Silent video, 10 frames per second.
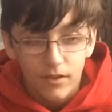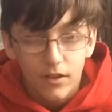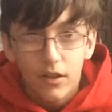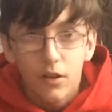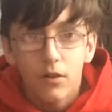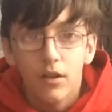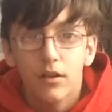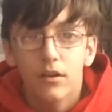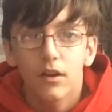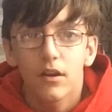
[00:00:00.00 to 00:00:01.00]
you know,
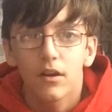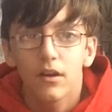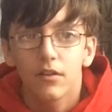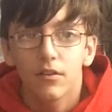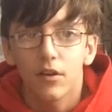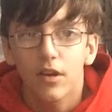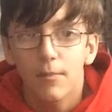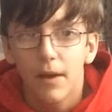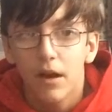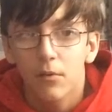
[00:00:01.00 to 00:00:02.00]
like
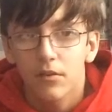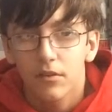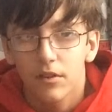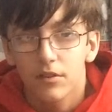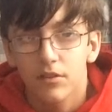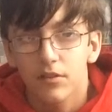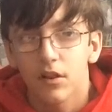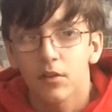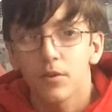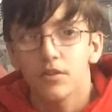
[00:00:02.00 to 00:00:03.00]
psychic powers such as
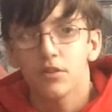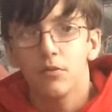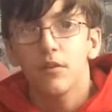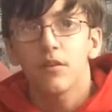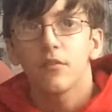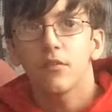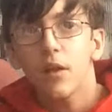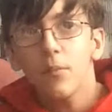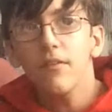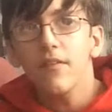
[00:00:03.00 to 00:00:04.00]
Scarlet Witch and Quicksilver. So
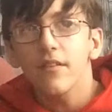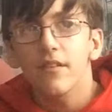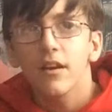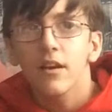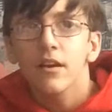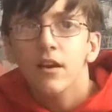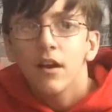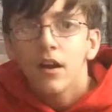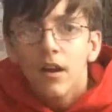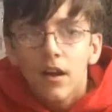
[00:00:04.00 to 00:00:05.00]
they both have a tick.
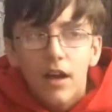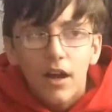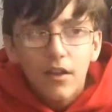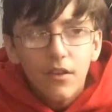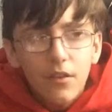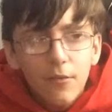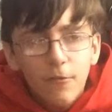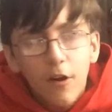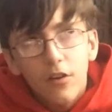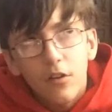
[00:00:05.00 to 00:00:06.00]
And then the
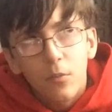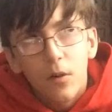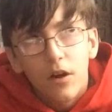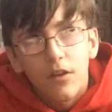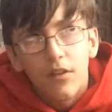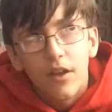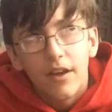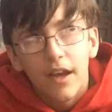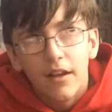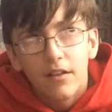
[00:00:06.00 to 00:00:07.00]
final one that
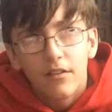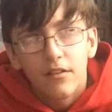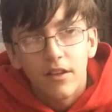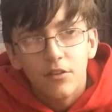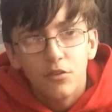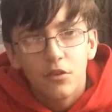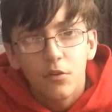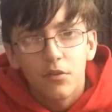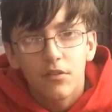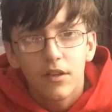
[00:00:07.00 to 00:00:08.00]
gets
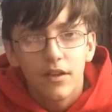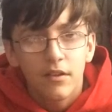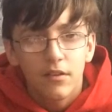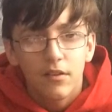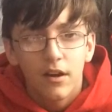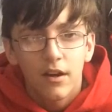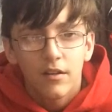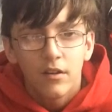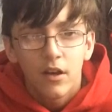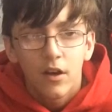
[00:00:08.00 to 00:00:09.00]
introduced
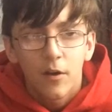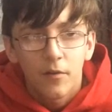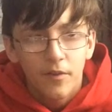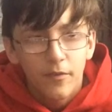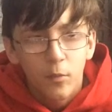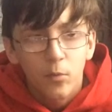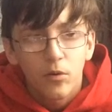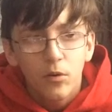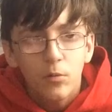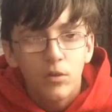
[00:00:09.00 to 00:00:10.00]
inside of Civil
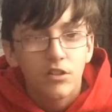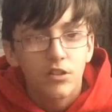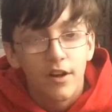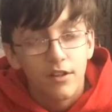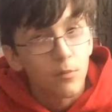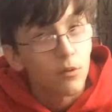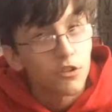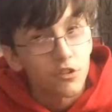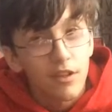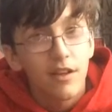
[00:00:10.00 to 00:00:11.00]
War, which I actually
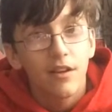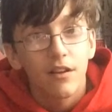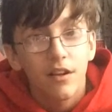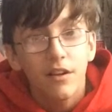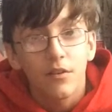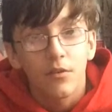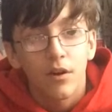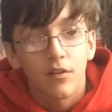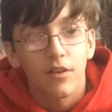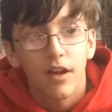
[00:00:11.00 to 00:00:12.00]
watched illegally, don't
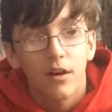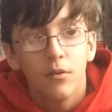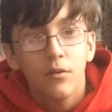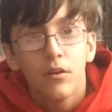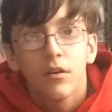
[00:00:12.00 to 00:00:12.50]
ask how,